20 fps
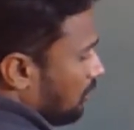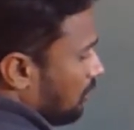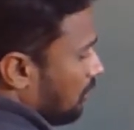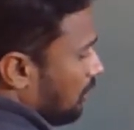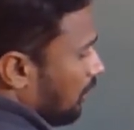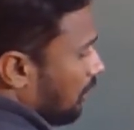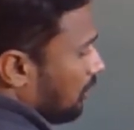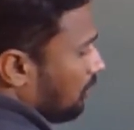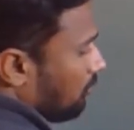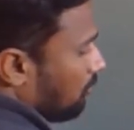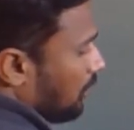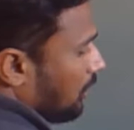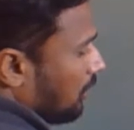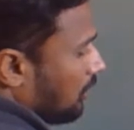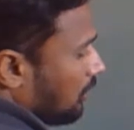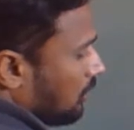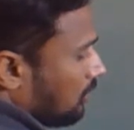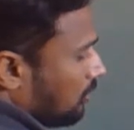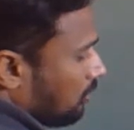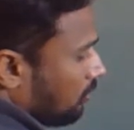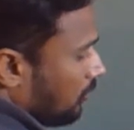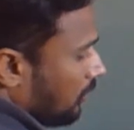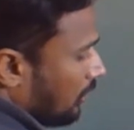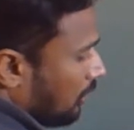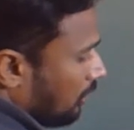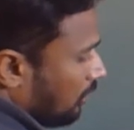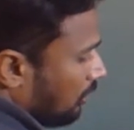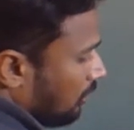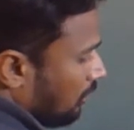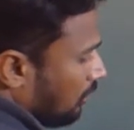10 minus
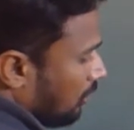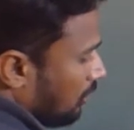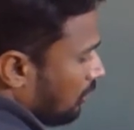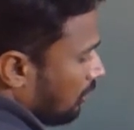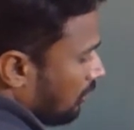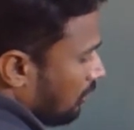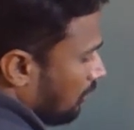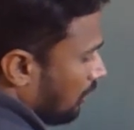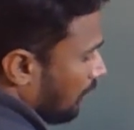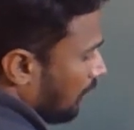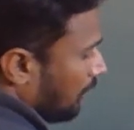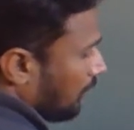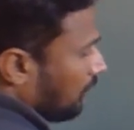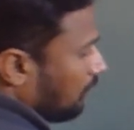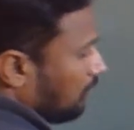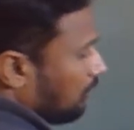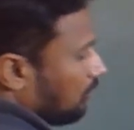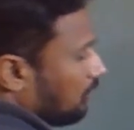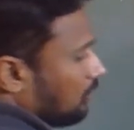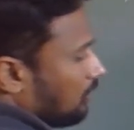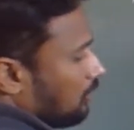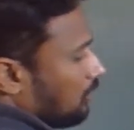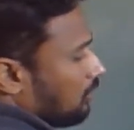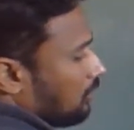1, 9.